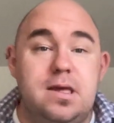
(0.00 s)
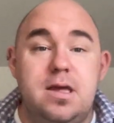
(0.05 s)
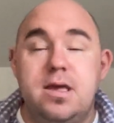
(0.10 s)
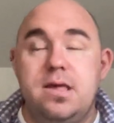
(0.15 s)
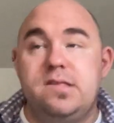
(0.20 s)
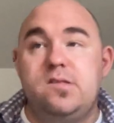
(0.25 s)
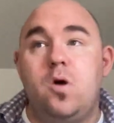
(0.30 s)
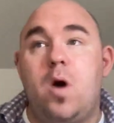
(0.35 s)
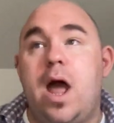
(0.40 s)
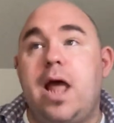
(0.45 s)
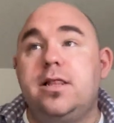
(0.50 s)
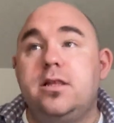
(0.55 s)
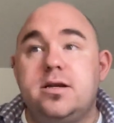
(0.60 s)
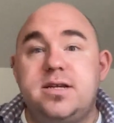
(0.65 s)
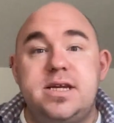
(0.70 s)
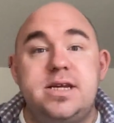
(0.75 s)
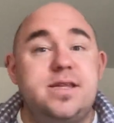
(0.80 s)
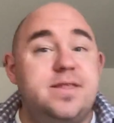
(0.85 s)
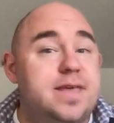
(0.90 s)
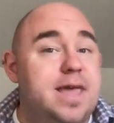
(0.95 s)
So I looked
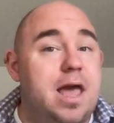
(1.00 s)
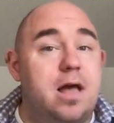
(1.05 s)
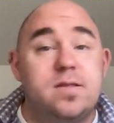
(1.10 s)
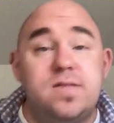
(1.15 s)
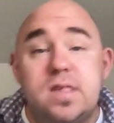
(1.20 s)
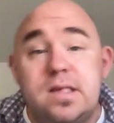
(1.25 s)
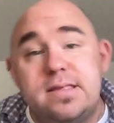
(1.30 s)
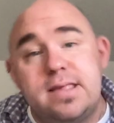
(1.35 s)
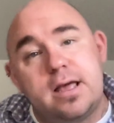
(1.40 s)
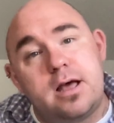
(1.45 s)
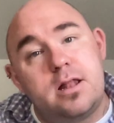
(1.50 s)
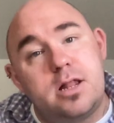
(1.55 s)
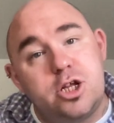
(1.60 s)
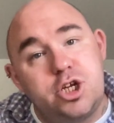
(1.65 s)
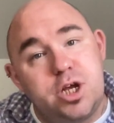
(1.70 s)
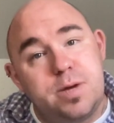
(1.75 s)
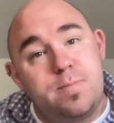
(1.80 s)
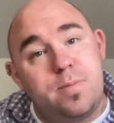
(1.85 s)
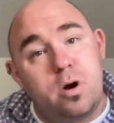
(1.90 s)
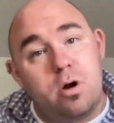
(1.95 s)
into the counseling
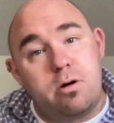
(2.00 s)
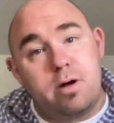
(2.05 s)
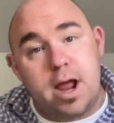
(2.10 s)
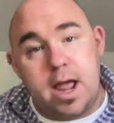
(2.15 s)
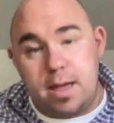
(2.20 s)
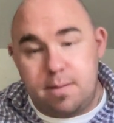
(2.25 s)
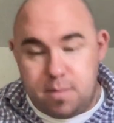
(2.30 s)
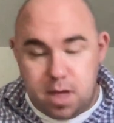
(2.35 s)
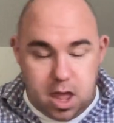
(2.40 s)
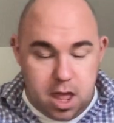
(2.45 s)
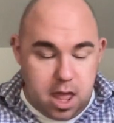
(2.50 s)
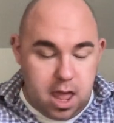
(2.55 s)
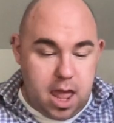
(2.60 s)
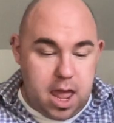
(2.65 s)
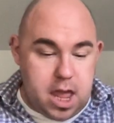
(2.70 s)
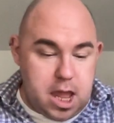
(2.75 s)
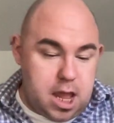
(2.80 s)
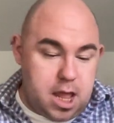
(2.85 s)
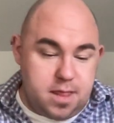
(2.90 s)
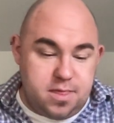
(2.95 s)
psychology program
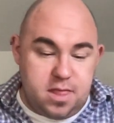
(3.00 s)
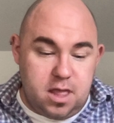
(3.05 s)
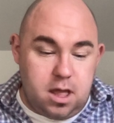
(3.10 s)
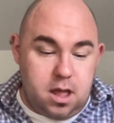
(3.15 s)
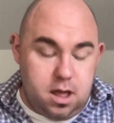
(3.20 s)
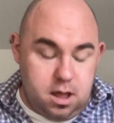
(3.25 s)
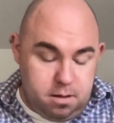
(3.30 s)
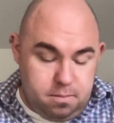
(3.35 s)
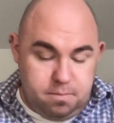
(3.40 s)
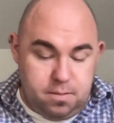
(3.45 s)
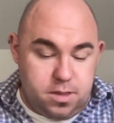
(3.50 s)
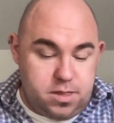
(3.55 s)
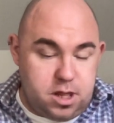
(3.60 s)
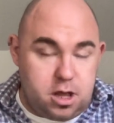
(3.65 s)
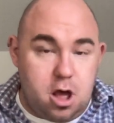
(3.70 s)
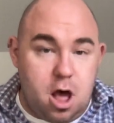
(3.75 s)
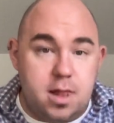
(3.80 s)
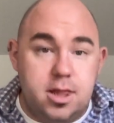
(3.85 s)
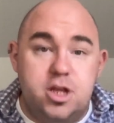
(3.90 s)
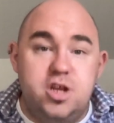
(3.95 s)
and the, the
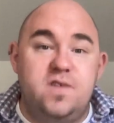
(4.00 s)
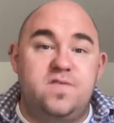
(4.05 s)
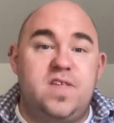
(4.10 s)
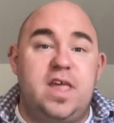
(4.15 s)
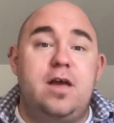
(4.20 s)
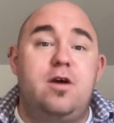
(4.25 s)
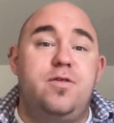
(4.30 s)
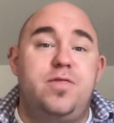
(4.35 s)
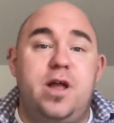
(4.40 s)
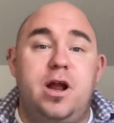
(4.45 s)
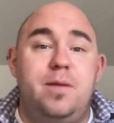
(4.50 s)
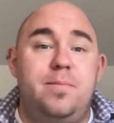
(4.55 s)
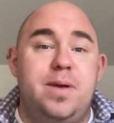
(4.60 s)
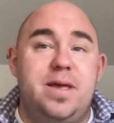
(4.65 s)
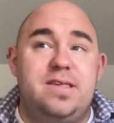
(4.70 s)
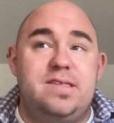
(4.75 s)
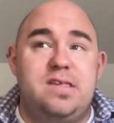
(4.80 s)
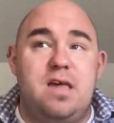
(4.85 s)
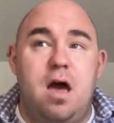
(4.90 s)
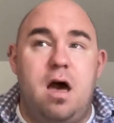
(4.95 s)
College of
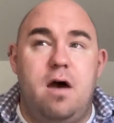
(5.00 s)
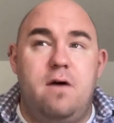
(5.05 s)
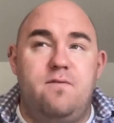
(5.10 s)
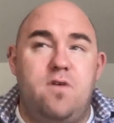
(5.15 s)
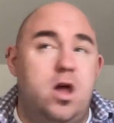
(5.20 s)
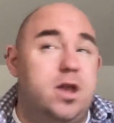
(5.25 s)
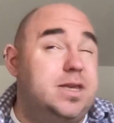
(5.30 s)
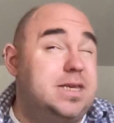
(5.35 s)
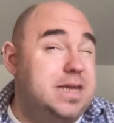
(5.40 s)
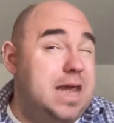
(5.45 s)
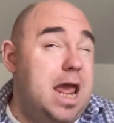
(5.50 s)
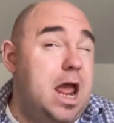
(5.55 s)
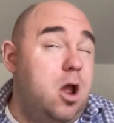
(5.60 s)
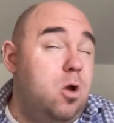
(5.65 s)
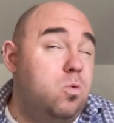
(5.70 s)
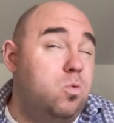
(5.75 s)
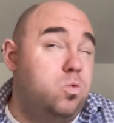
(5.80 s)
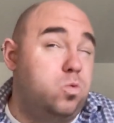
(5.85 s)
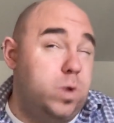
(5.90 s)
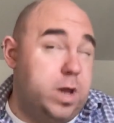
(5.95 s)
Psychotherapists of
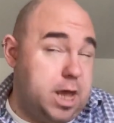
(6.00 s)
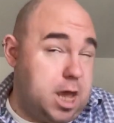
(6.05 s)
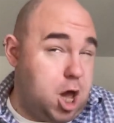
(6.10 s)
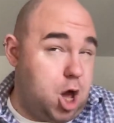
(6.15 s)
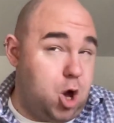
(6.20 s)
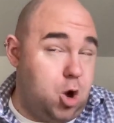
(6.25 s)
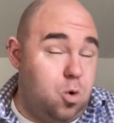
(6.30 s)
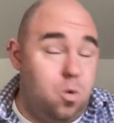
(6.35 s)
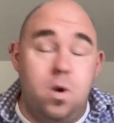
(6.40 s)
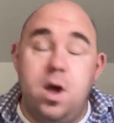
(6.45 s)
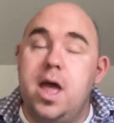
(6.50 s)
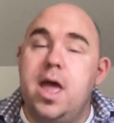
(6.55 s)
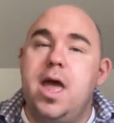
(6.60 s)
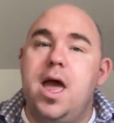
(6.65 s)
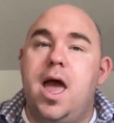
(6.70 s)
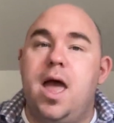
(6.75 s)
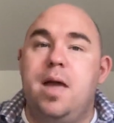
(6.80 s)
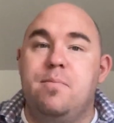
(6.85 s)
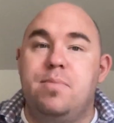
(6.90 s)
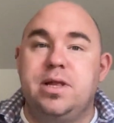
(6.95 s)
Ontario,
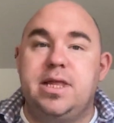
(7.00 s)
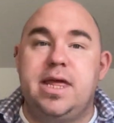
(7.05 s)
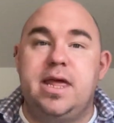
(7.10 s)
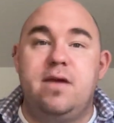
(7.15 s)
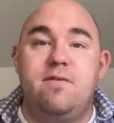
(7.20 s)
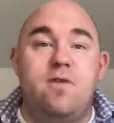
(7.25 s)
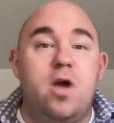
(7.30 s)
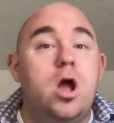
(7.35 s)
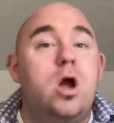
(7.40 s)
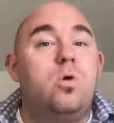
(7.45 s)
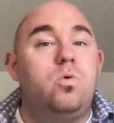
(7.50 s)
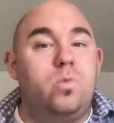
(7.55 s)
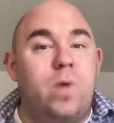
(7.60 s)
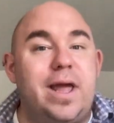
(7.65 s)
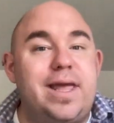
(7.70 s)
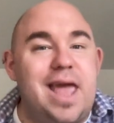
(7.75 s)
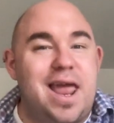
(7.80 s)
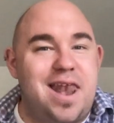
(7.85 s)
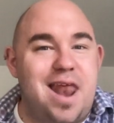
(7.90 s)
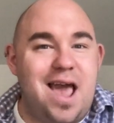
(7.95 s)
I believe,
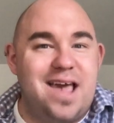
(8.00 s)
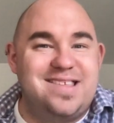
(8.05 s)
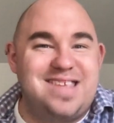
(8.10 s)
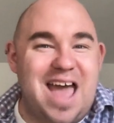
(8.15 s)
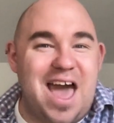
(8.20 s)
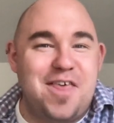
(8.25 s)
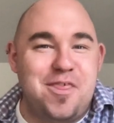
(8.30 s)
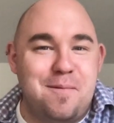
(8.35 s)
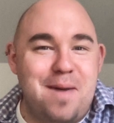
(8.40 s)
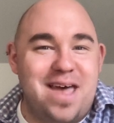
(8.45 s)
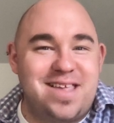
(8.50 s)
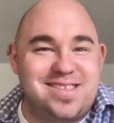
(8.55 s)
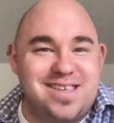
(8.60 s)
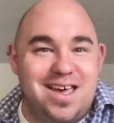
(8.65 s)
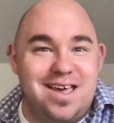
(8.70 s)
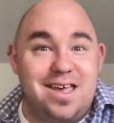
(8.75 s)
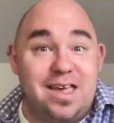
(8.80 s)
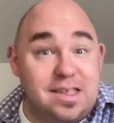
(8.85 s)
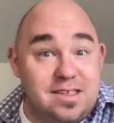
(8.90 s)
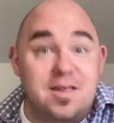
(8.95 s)
recognized
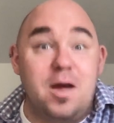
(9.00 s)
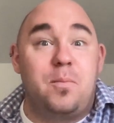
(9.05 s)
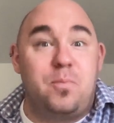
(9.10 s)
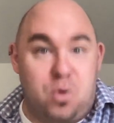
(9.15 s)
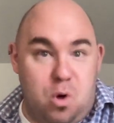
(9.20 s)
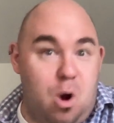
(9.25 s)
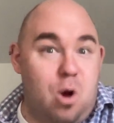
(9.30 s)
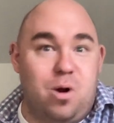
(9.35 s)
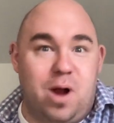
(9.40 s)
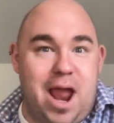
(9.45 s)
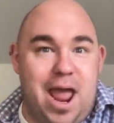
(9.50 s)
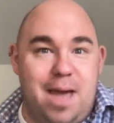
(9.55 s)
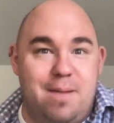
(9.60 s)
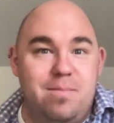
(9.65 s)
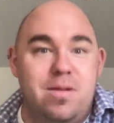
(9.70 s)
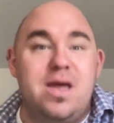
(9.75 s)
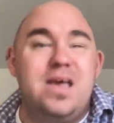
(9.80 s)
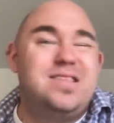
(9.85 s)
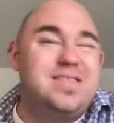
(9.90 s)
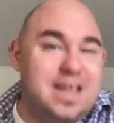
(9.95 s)
Athabasca's program.
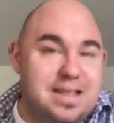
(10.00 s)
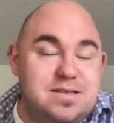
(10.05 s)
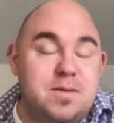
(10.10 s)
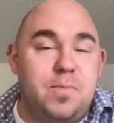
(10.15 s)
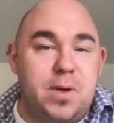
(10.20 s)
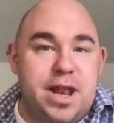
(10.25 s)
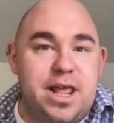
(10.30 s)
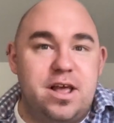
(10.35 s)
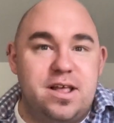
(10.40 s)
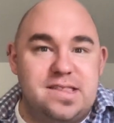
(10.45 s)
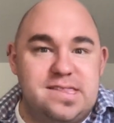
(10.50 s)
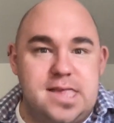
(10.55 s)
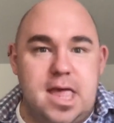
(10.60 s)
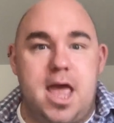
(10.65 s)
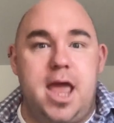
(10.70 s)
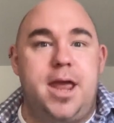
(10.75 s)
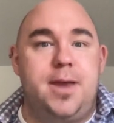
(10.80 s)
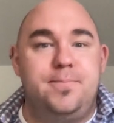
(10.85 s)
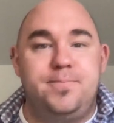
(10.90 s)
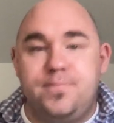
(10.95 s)
So that's a pretty good
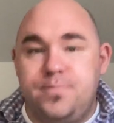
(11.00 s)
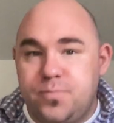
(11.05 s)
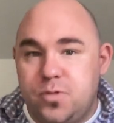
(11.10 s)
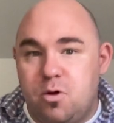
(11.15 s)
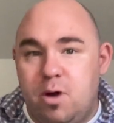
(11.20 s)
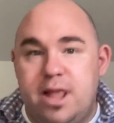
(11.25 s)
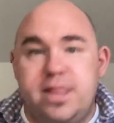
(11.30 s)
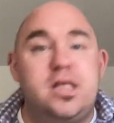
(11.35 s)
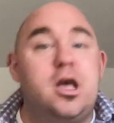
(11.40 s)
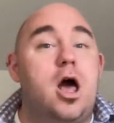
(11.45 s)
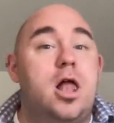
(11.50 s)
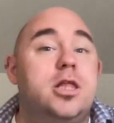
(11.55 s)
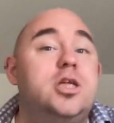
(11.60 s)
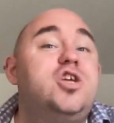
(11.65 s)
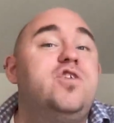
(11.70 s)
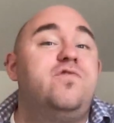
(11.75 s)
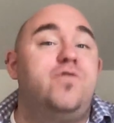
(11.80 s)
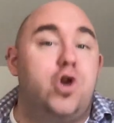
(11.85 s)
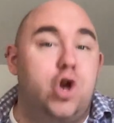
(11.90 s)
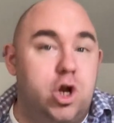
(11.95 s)
sign, right? The College
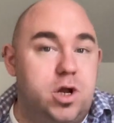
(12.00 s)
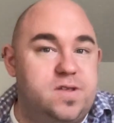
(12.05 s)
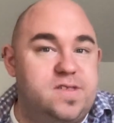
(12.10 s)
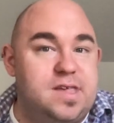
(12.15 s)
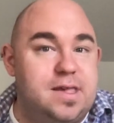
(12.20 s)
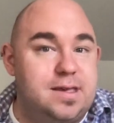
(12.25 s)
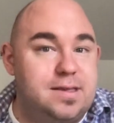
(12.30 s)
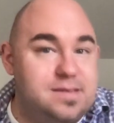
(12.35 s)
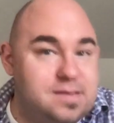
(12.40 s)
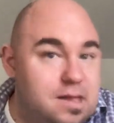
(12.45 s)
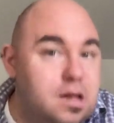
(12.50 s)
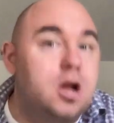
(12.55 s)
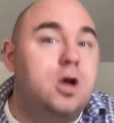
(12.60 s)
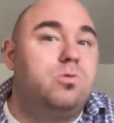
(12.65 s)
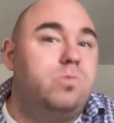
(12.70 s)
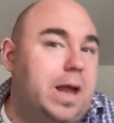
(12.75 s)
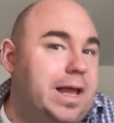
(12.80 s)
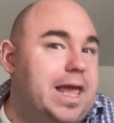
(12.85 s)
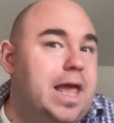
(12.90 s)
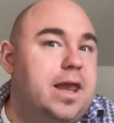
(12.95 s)
of nurses
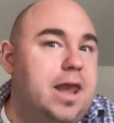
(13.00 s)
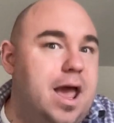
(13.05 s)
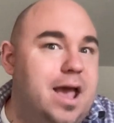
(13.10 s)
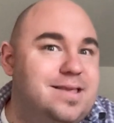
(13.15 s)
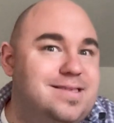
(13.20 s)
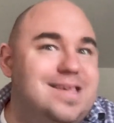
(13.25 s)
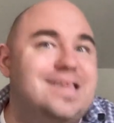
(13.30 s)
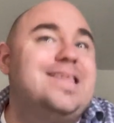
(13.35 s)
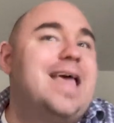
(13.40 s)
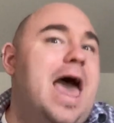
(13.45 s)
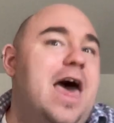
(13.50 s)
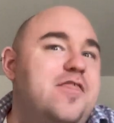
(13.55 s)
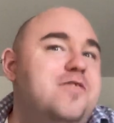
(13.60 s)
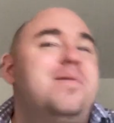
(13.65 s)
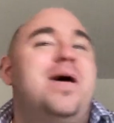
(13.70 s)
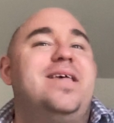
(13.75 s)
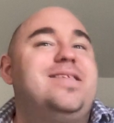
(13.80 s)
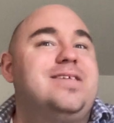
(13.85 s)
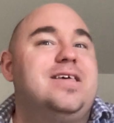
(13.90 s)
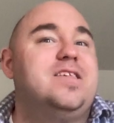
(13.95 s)
recognizes
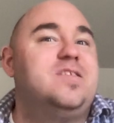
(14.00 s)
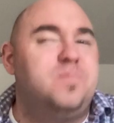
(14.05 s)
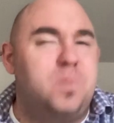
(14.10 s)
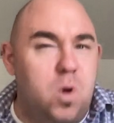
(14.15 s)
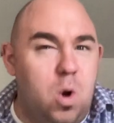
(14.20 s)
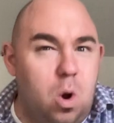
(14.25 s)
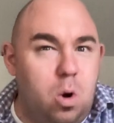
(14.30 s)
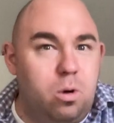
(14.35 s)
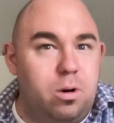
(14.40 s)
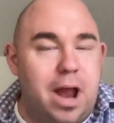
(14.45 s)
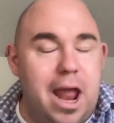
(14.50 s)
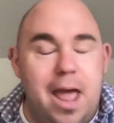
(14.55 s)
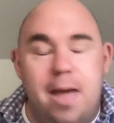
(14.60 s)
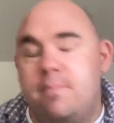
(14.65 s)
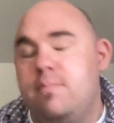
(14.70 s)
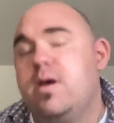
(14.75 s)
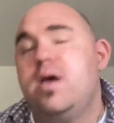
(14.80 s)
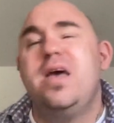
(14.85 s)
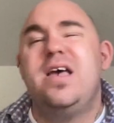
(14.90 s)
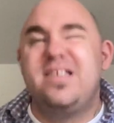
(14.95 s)
Athabasca's
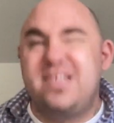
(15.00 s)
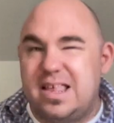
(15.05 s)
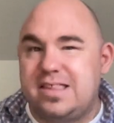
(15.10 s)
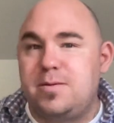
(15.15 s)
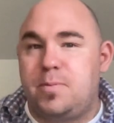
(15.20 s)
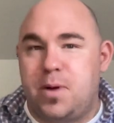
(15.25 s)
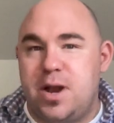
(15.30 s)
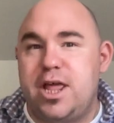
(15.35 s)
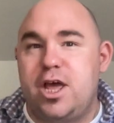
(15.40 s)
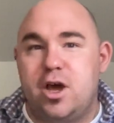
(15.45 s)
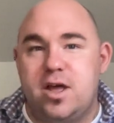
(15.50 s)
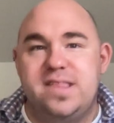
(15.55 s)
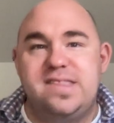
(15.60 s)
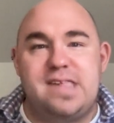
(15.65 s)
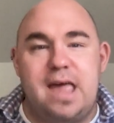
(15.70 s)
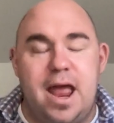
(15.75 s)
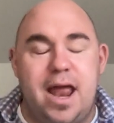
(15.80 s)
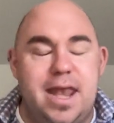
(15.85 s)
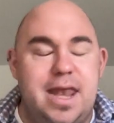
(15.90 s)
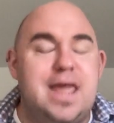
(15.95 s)
program. So that's a pretty good
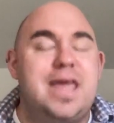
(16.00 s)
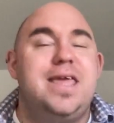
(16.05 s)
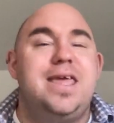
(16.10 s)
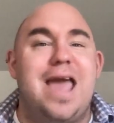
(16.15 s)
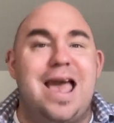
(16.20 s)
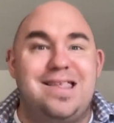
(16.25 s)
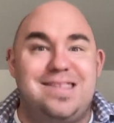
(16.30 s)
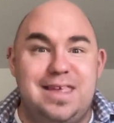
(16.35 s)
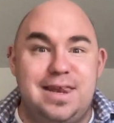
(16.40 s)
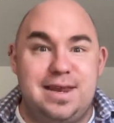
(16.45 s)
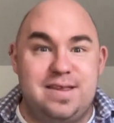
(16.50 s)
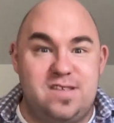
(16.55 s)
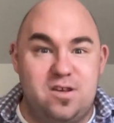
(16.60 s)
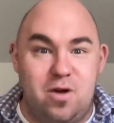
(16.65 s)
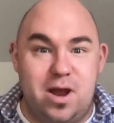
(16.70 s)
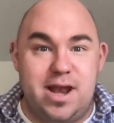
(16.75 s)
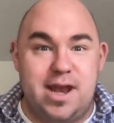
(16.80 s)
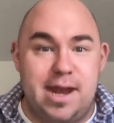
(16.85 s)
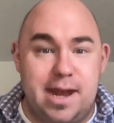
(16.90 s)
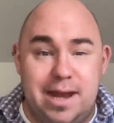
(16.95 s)
sign. Yes, it is
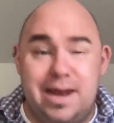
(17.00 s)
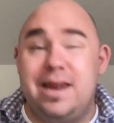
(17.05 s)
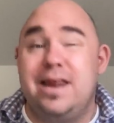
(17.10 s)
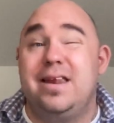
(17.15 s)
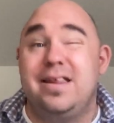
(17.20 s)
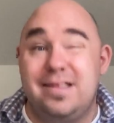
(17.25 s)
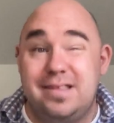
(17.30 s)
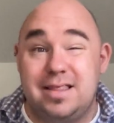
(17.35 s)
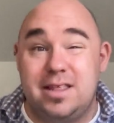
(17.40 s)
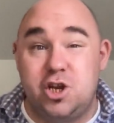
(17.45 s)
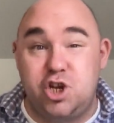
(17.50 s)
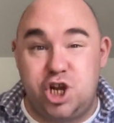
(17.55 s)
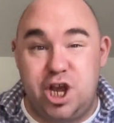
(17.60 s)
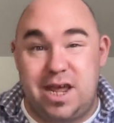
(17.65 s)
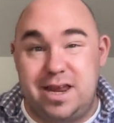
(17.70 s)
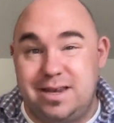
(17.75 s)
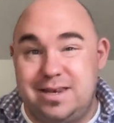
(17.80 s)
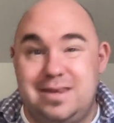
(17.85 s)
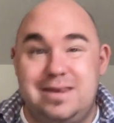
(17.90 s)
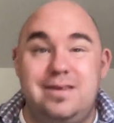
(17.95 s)
accredited, it is
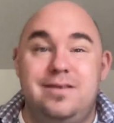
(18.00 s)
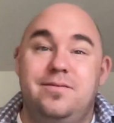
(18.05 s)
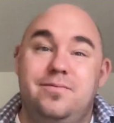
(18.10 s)
legit.